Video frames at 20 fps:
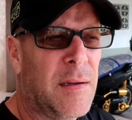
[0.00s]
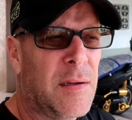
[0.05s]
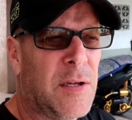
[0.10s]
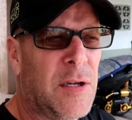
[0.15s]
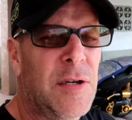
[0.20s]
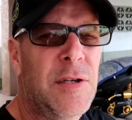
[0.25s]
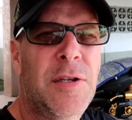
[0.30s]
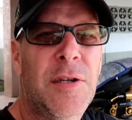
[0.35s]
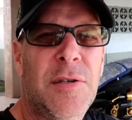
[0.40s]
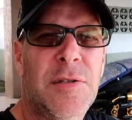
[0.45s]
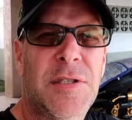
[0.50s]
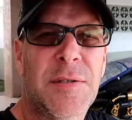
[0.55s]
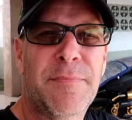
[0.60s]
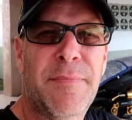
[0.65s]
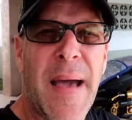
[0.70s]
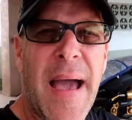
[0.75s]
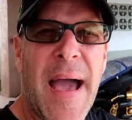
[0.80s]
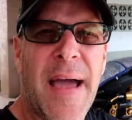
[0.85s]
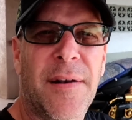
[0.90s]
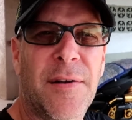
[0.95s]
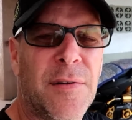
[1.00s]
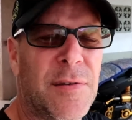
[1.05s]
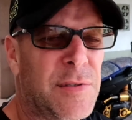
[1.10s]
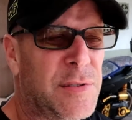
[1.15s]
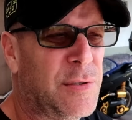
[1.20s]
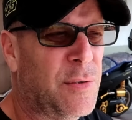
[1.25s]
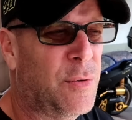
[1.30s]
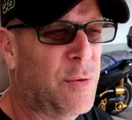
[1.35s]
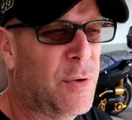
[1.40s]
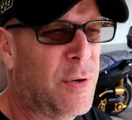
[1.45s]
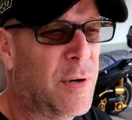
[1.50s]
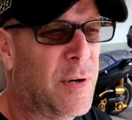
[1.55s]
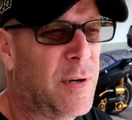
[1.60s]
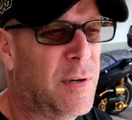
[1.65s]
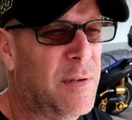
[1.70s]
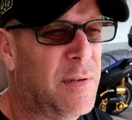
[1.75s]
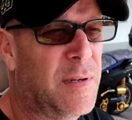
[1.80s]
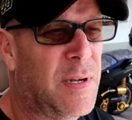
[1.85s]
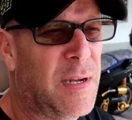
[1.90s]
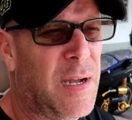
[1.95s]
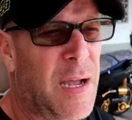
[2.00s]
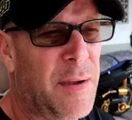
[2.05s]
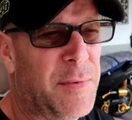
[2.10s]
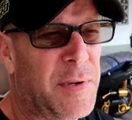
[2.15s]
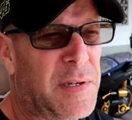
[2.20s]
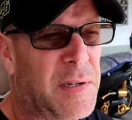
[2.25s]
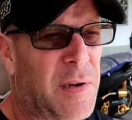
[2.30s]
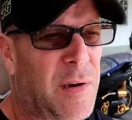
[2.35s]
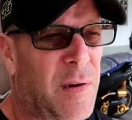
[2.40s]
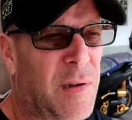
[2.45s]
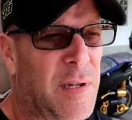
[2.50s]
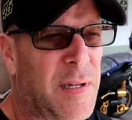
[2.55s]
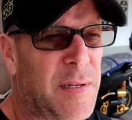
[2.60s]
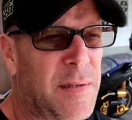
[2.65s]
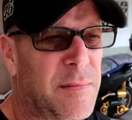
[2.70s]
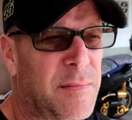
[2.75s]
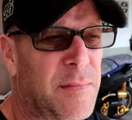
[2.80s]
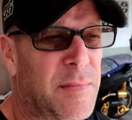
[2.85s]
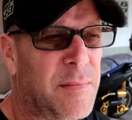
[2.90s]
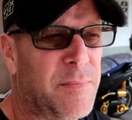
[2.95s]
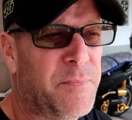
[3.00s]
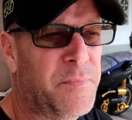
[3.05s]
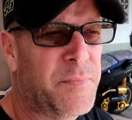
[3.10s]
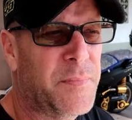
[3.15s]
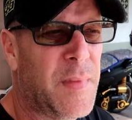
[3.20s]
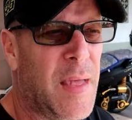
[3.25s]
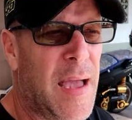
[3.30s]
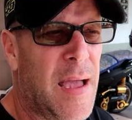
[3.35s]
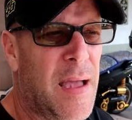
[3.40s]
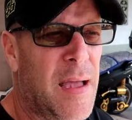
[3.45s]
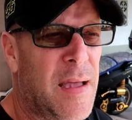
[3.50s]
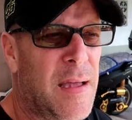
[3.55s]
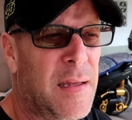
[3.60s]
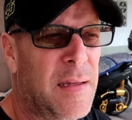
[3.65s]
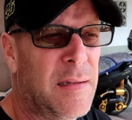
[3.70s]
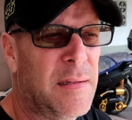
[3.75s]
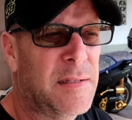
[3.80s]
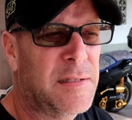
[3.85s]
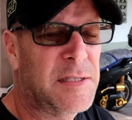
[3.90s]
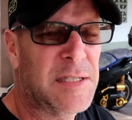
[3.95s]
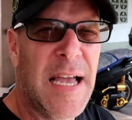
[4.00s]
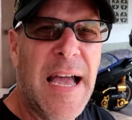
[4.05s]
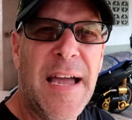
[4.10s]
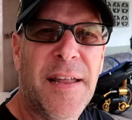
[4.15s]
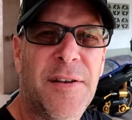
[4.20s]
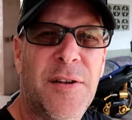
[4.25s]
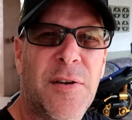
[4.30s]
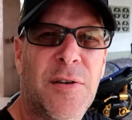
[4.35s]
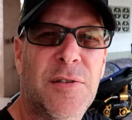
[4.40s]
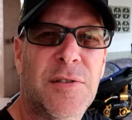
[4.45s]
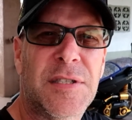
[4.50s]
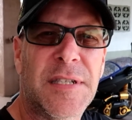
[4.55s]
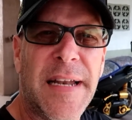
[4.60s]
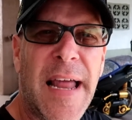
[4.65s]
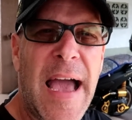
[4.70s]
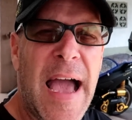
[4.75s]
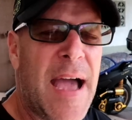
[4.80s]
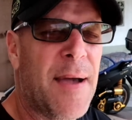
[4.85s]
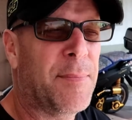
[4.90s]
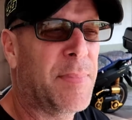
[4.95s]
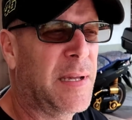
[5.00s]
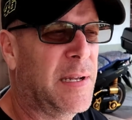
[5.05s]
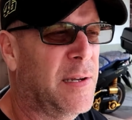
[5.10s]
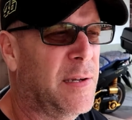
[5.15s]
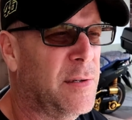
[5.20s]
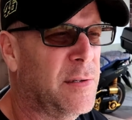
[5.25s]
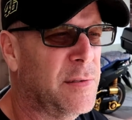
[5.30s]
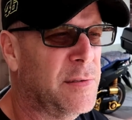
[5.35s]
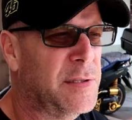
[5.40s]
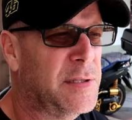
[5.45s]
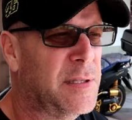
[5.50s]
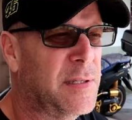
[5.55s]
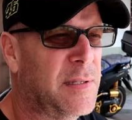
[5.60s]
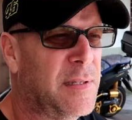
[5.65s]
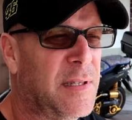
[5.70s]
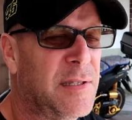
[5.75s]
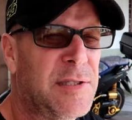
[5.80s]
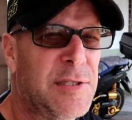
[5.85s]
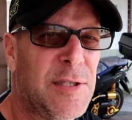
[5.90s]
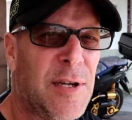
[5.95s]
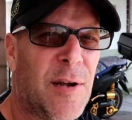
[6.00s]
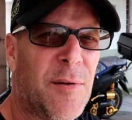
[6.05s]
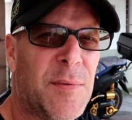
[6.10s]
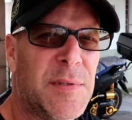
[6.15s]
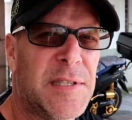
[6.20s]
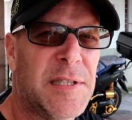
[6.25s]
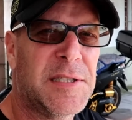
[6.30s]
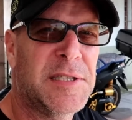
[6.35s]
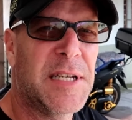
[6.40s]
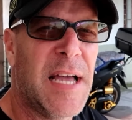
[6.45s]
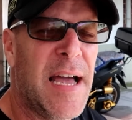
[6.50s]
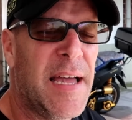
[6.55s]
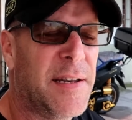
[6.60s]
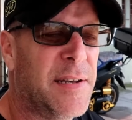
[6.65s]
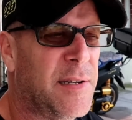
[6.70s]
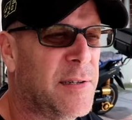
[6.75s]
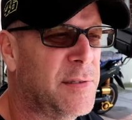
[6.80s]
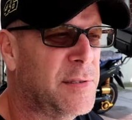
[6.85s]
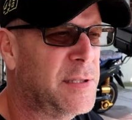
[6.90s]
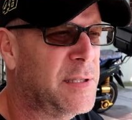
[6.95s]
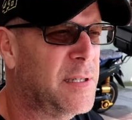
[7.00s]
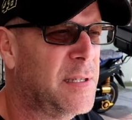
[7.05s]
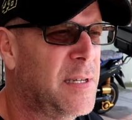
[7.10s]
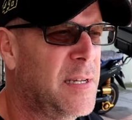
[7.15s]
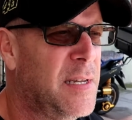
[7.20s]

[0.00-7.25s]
good news and bad news, or I would call it sad news and happy news. Let's start with the sad news.